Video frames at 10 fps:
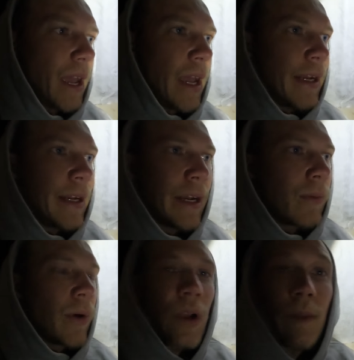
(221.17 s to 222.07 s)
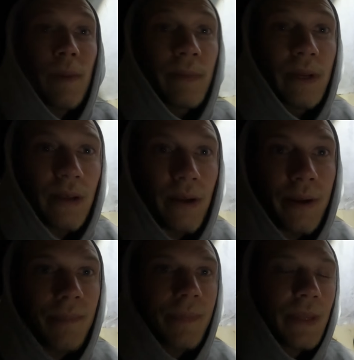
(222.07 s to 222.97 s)
And then I woke up at
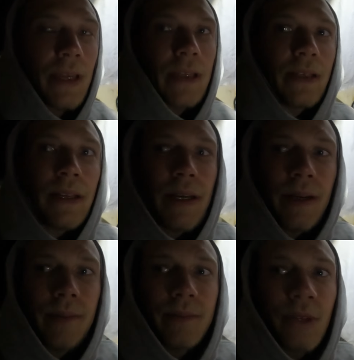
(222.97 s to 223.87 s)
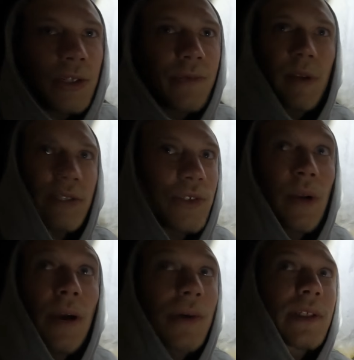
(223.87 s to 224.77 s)
midnight, and those first
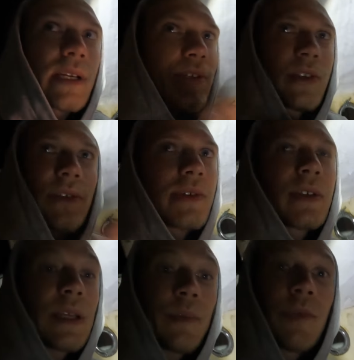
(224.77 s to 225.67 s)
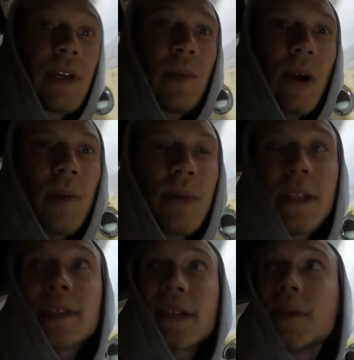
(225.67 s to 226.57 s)
2 hours I just slept really well, but
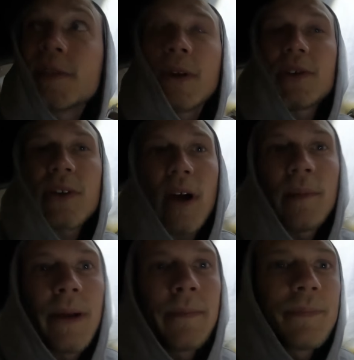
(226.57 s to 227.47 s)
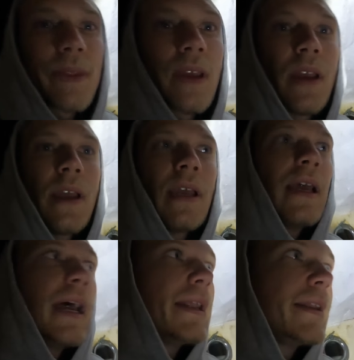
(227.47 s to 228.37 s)
the sea was much calmer.
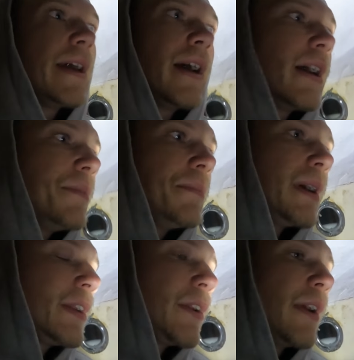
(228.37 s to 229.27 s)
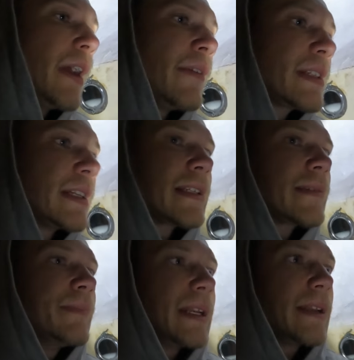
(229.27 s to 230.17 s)
And I don't know, ever
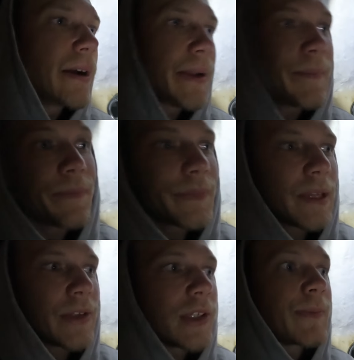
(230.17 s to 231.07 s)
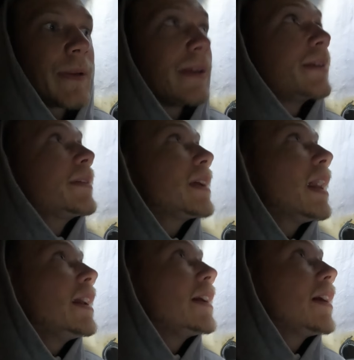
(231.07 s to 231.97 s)
since midnight it's just been
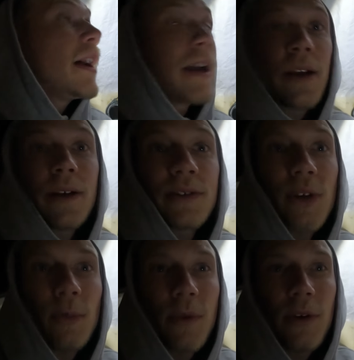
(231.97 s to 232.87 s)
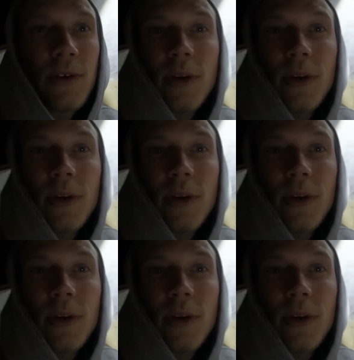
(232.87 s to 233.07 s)
getting choppier and